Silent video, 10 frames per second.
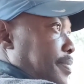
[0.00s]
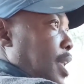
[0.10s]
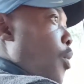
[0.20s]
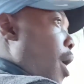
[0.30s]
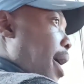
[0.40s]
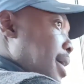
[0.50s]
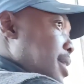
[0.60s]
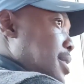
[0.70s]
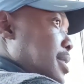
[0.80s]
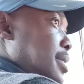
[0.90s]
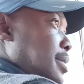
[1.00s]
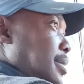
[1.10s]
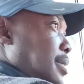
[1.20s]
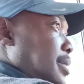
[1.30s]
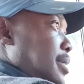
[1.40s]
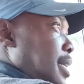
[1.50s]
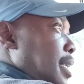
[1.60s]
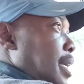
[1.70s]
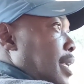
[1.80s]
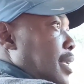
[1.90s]
the white
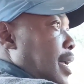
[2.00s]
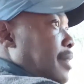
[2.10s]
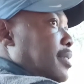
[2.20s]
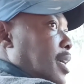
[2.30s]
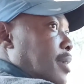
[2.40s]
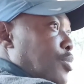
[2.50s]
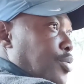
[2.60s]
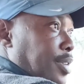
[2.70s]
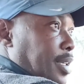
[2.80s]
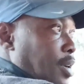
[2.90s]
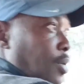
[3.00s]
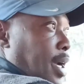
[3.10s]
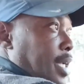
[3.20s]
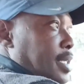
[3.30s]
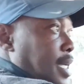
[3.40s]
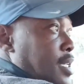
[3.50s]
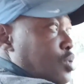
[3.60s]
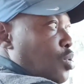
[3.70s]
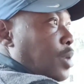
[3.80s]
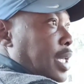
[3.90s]
and then after removing the white i
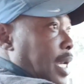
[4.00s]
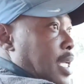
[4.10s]
saw it